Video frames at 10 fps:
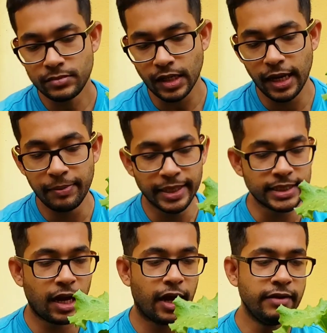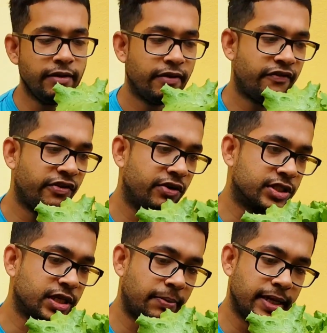it makes it hard for
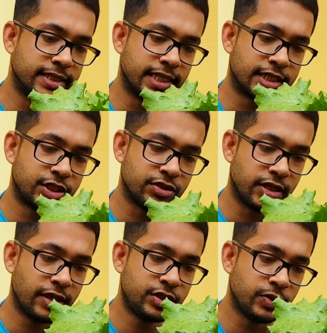some insects to get to